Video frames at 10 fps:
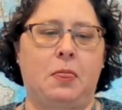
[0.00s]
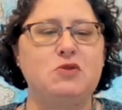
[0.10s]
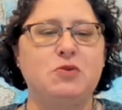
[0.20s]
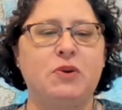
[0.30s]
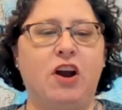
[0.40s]

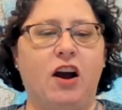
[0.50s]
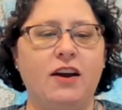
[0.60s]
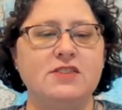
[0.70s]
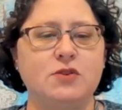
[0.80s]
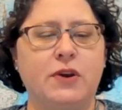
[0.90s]
Between
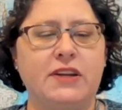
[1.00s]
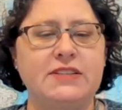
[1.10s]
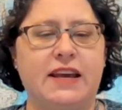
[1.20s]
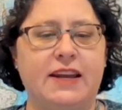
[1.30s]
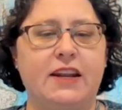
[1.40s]
August
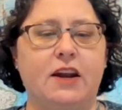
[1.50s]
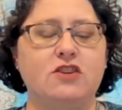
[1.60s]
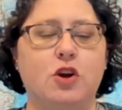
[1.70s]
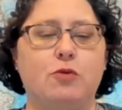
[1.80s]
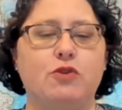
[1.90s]
2010 and
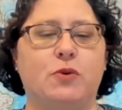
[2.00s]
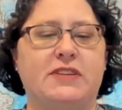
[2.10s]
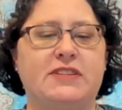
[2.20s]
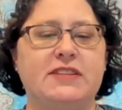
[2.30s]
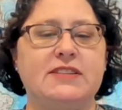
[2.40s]
October
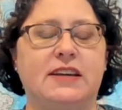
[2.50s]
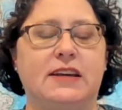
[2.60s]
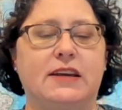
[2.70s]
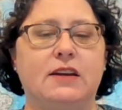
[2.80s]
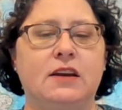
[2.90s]

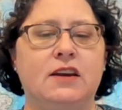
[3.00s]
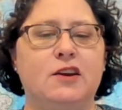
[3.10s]
2016,